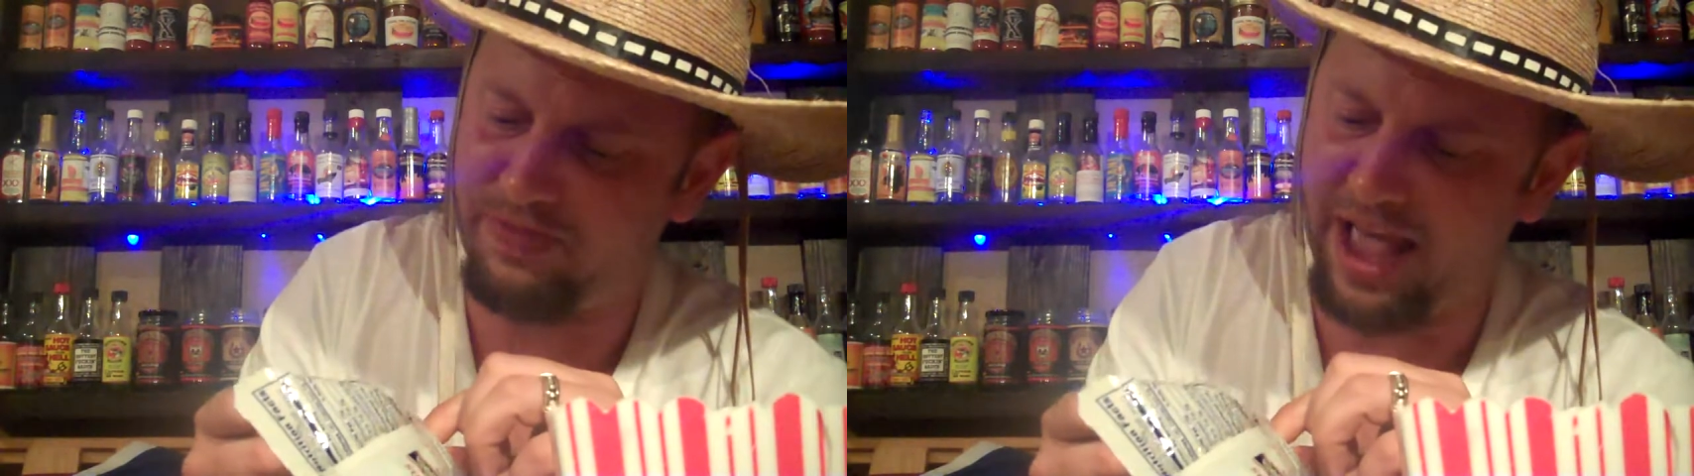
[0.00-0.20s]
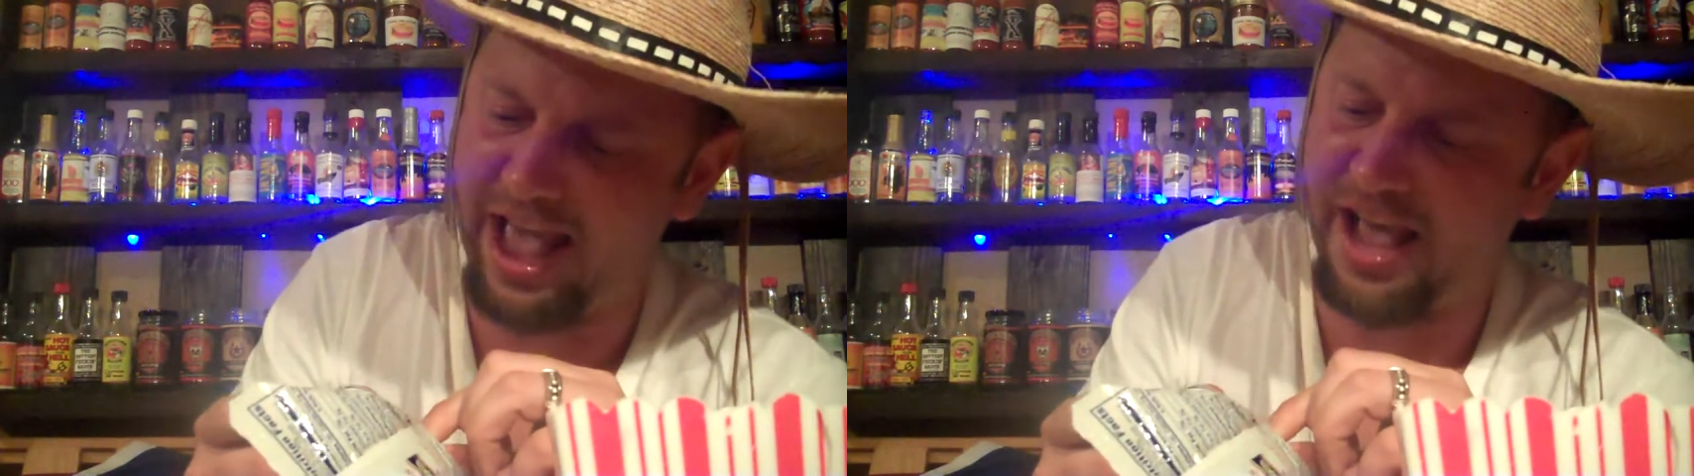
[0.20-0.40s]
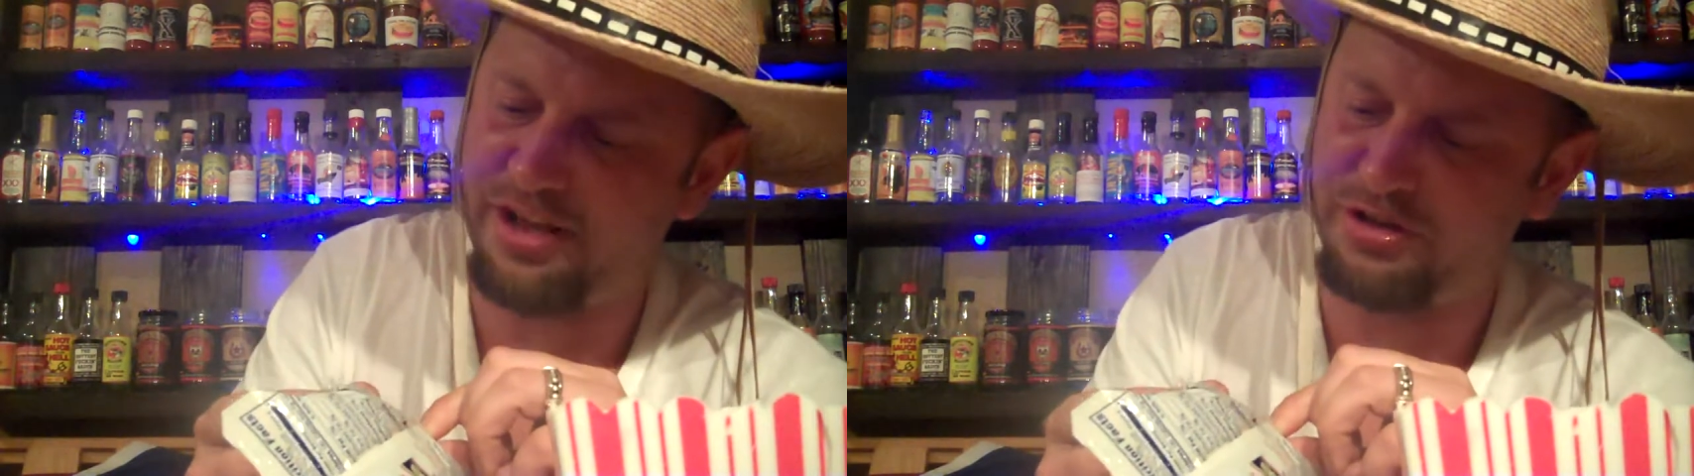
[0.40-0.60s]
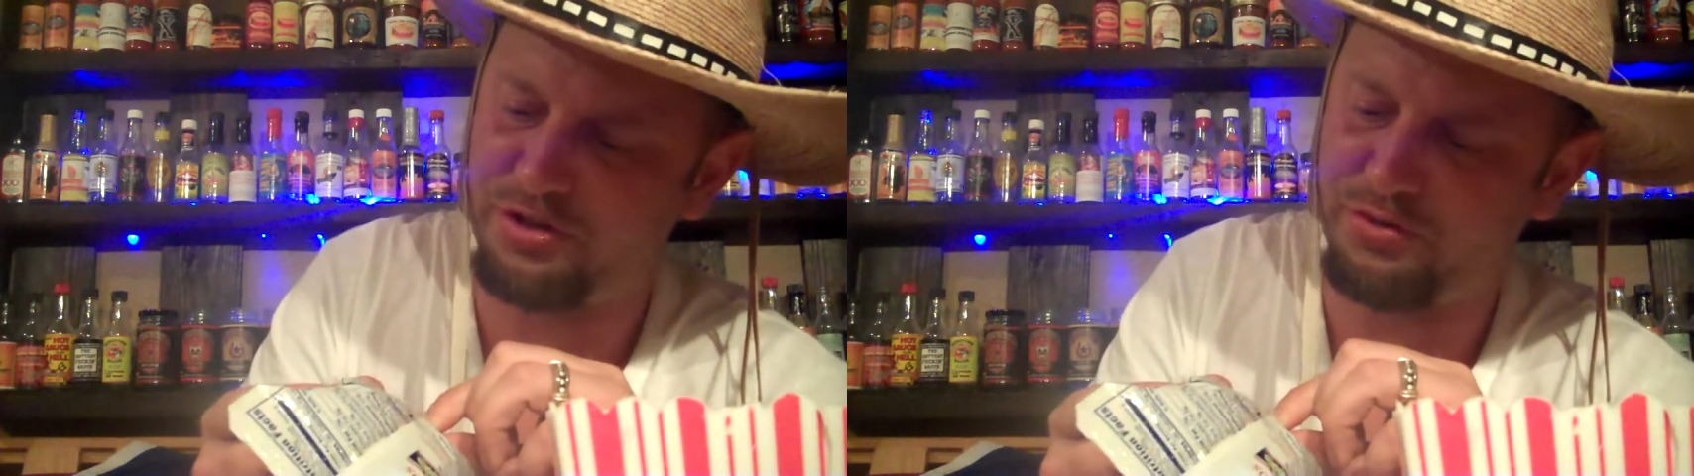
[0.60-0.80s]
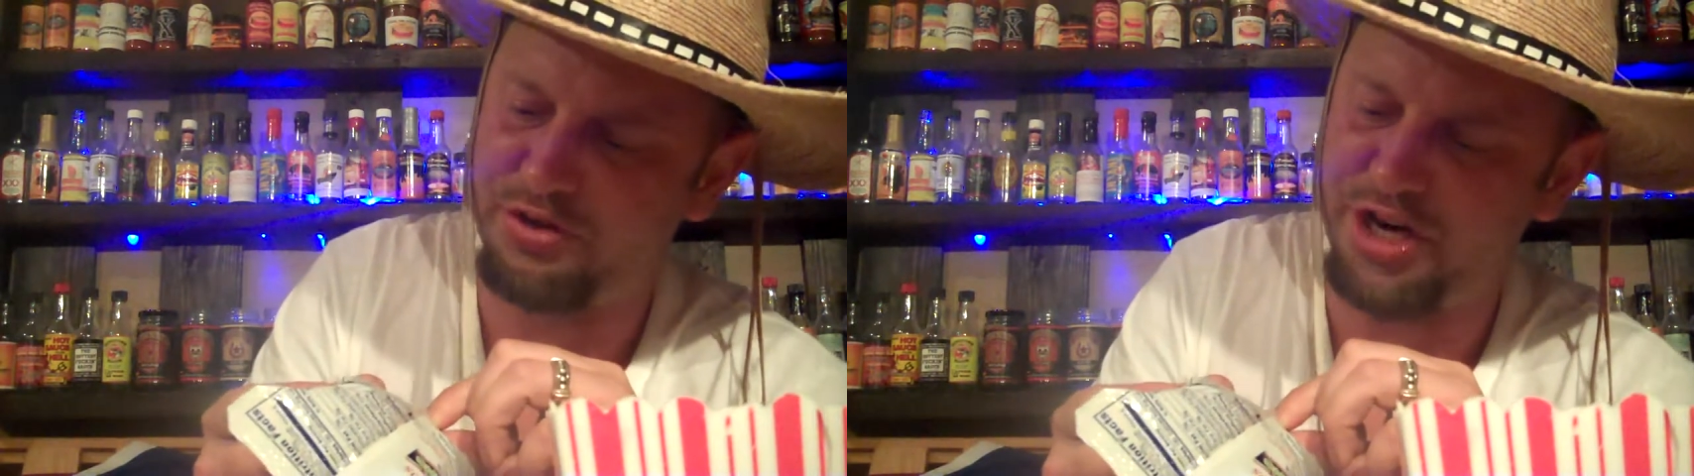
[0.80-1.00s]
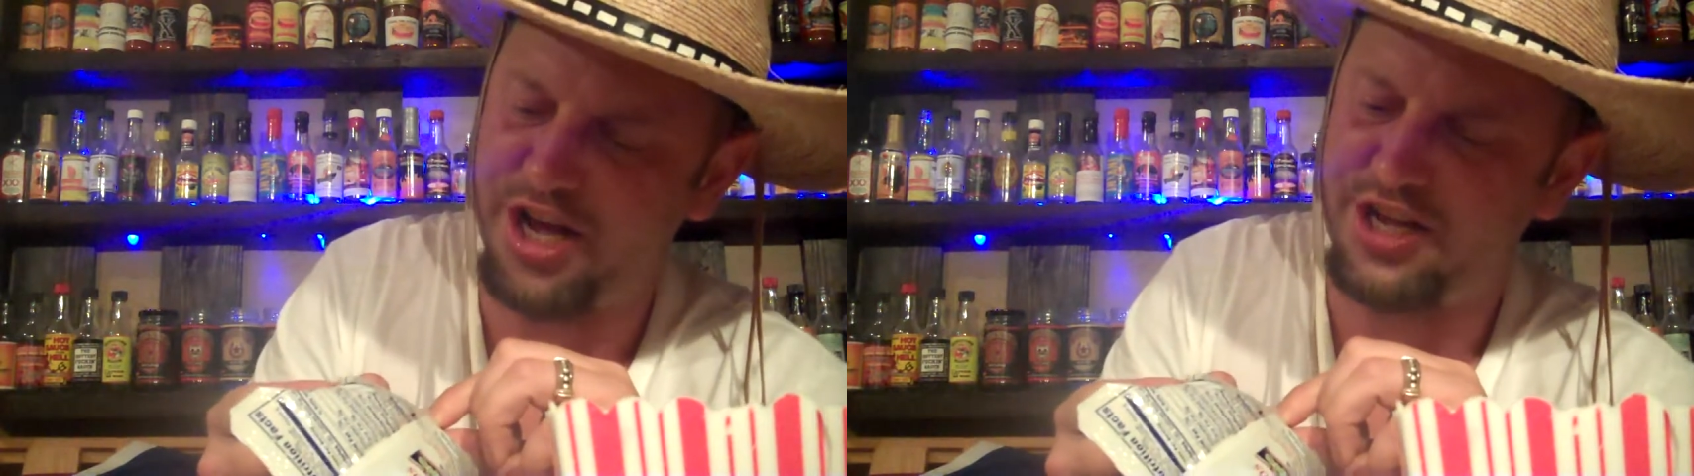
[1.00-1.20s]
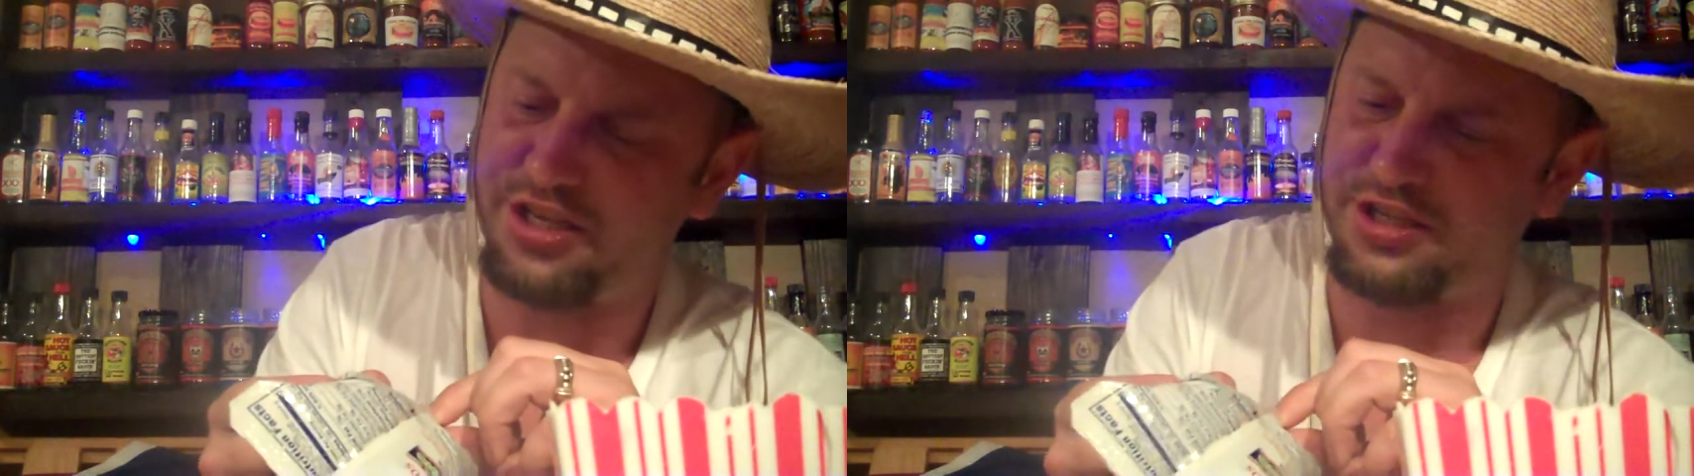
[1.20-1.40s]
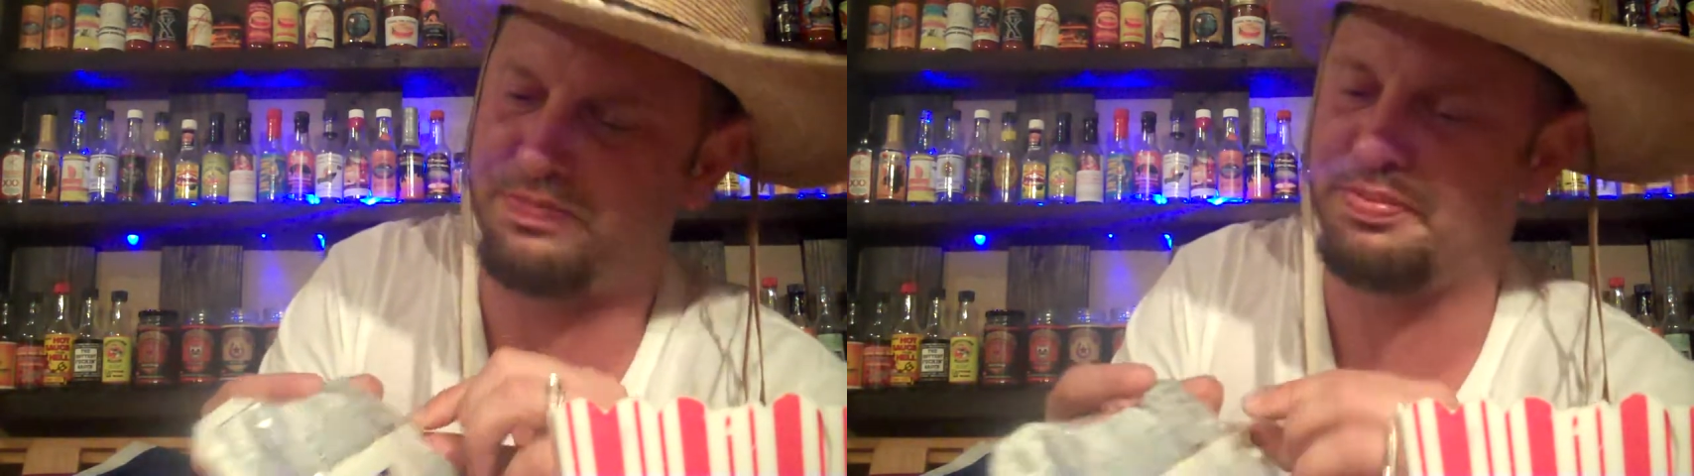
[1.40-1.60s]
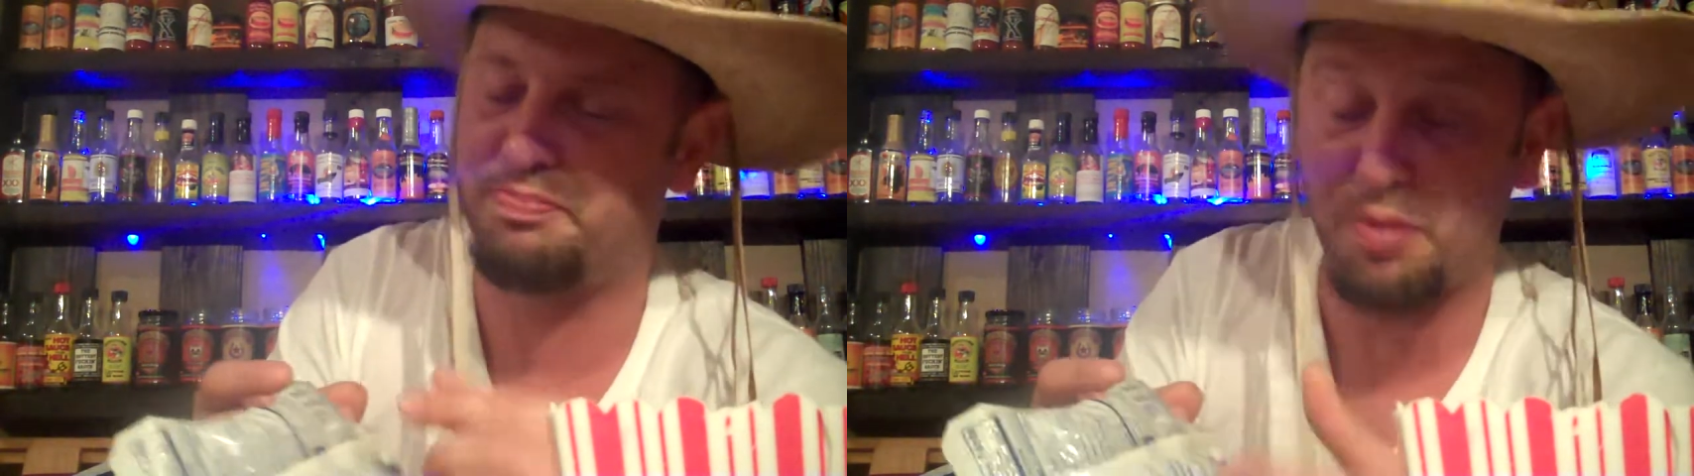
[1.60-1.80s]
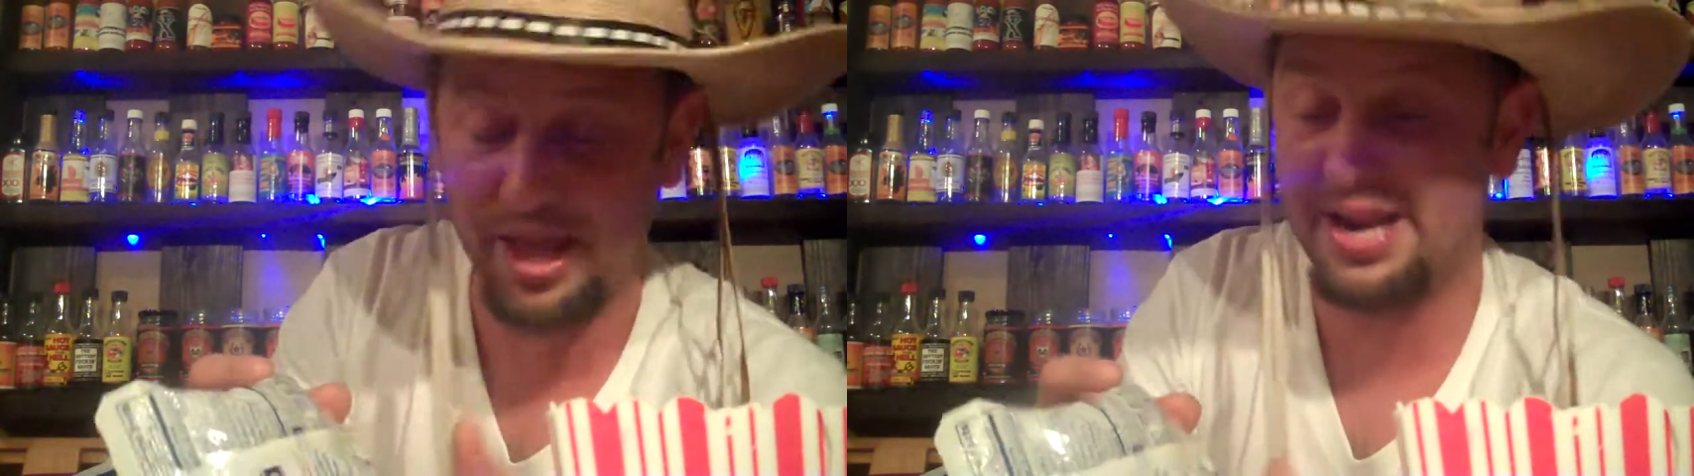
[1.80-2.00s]
hazelnuts, and
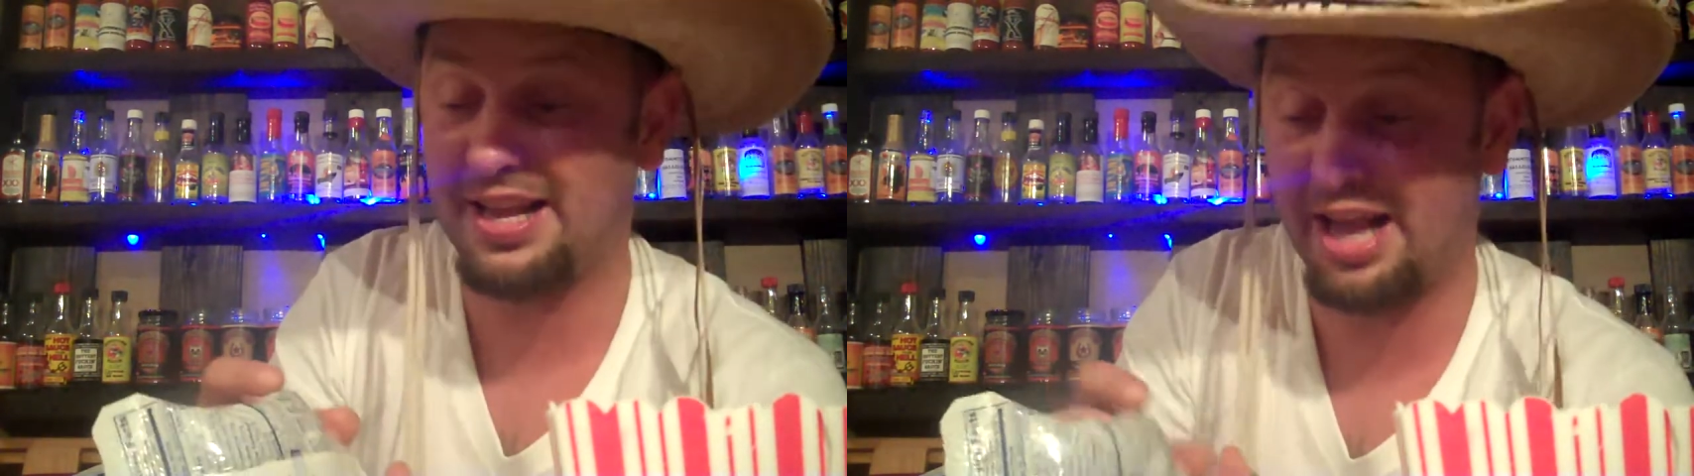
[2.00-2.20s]
man,